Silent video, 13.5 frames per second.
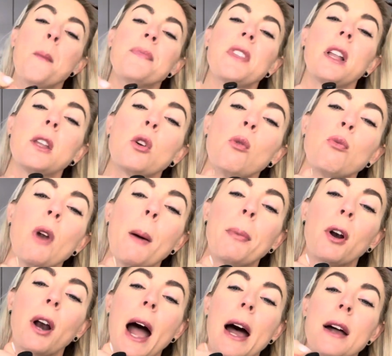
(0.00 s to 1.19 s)
The little rubber
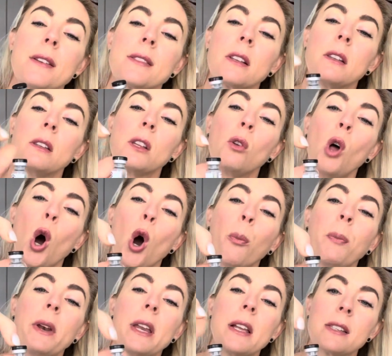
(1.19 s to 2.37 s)
has little
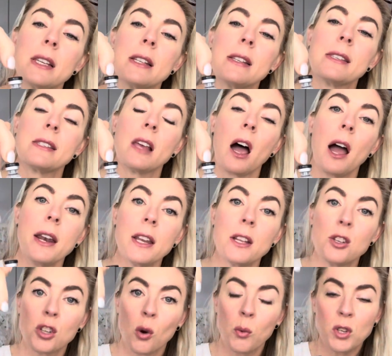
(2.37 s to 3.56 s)
openings inside, and
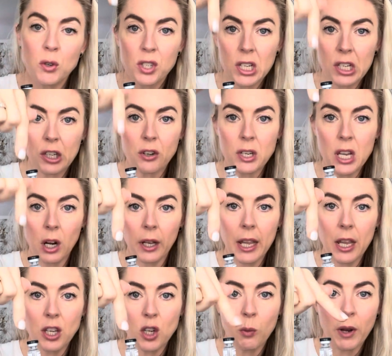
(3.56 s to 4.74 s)
so when you stick your needle
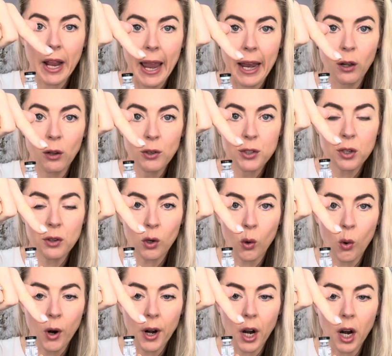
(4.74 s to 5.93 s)
in, you want to angle to the
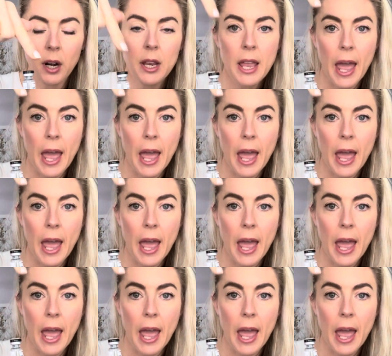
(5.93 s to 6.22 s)
corner,